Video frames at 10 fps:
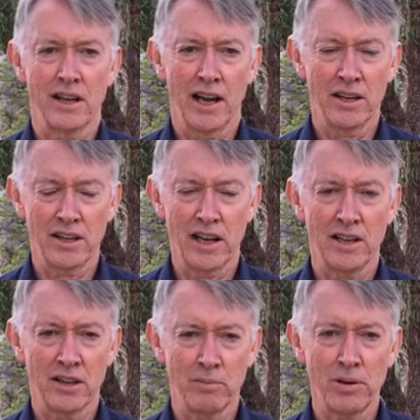And
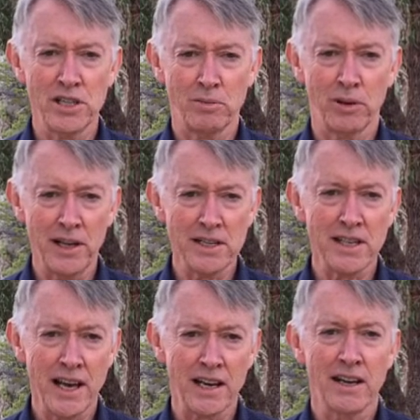the principle is
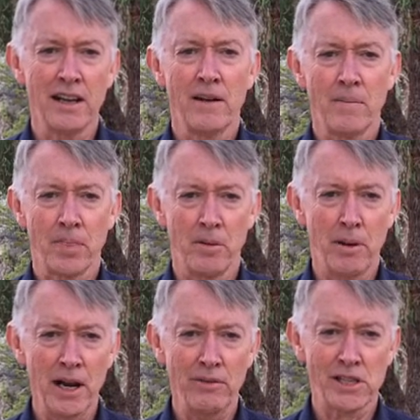that the
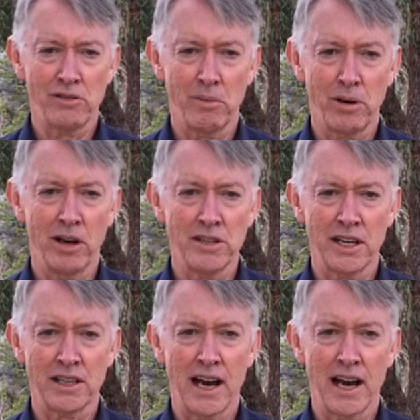benefits of a project